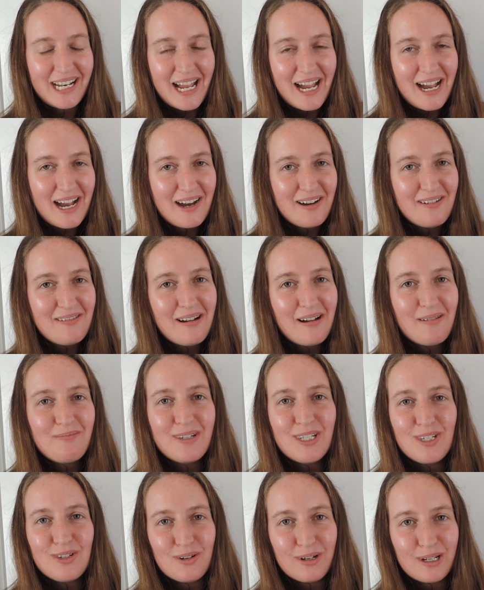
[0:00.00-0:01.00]
now,
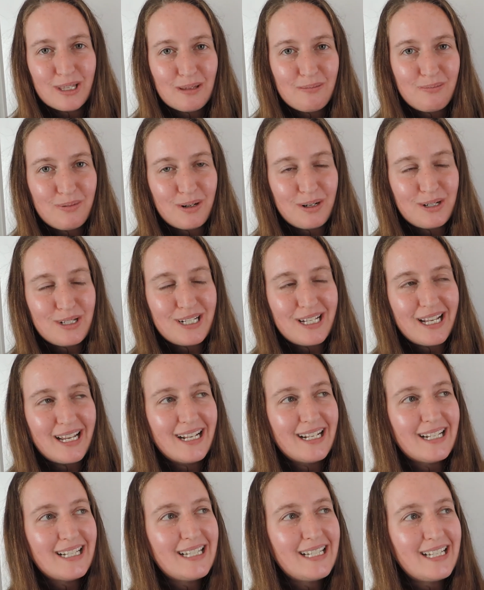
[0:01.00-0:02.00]
I'm enjoying the
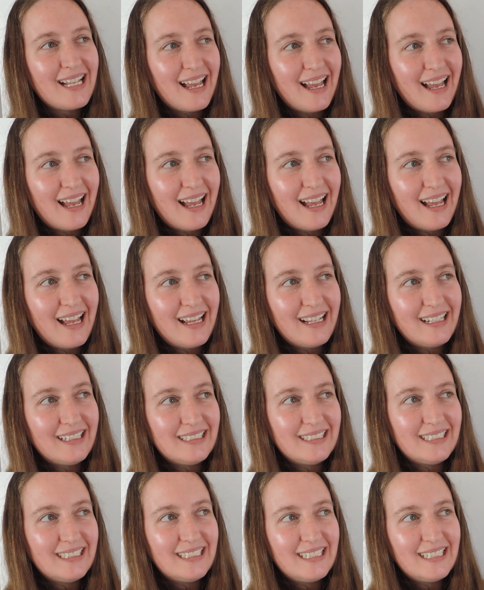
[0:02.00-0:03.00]
process,
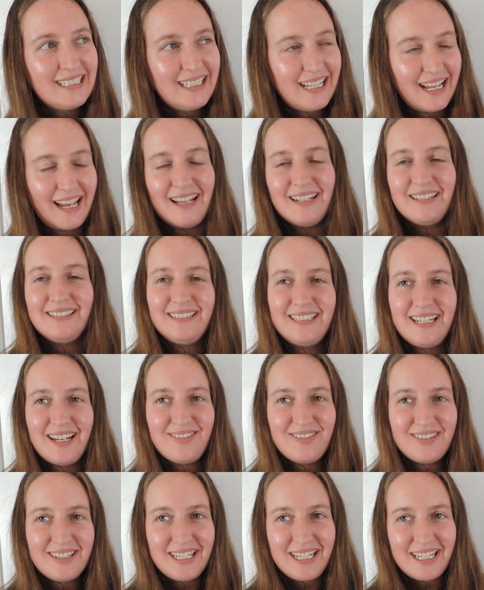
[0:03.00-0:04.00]
and yeah,
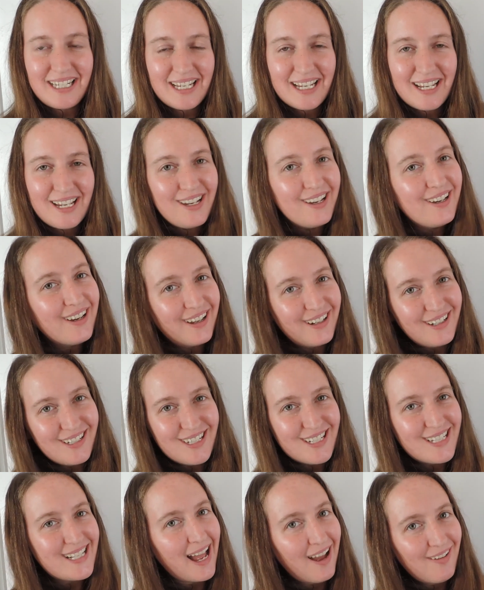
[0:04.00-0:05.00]
definitely gonna
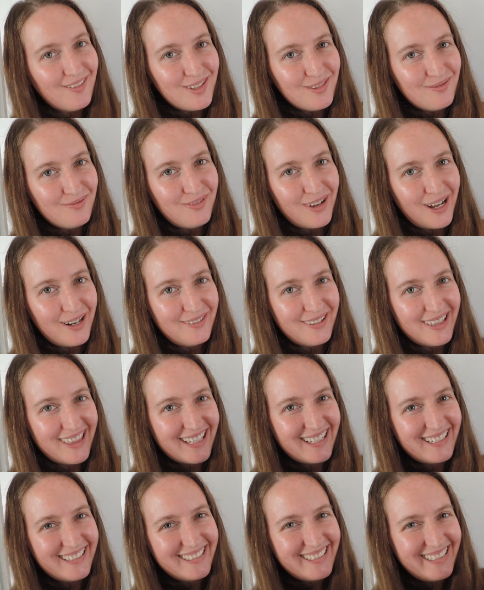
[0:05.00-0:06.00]
just have some fun
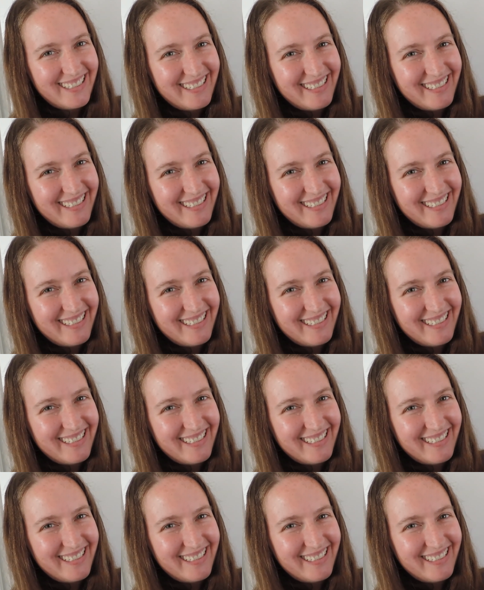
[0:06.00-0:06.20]
with it.